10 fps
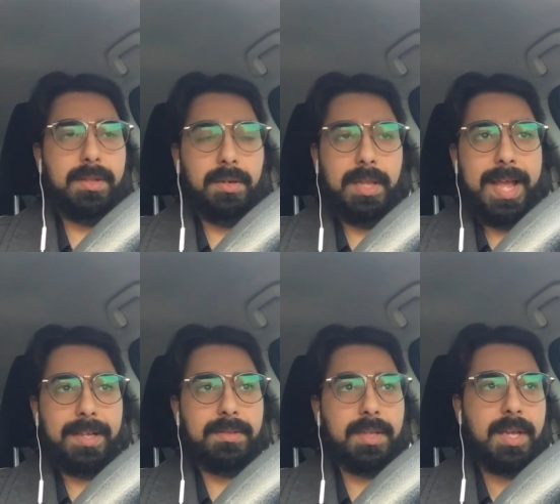their
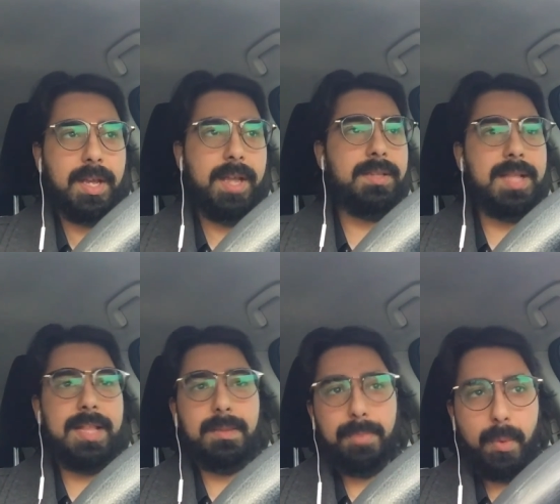legs. Isn't
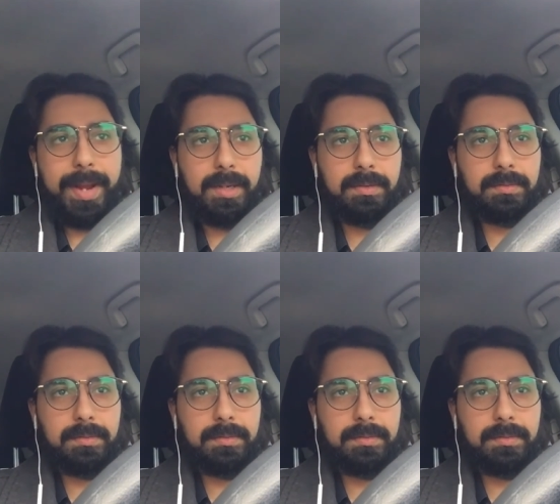that the point?